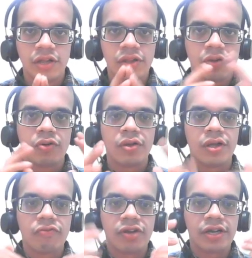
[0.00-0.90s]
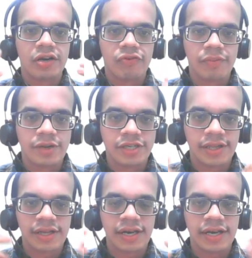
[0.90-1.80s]
So if the information is
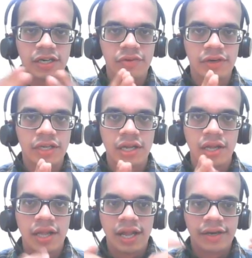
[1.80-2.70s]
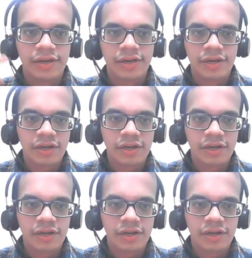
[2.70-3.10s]
collectively and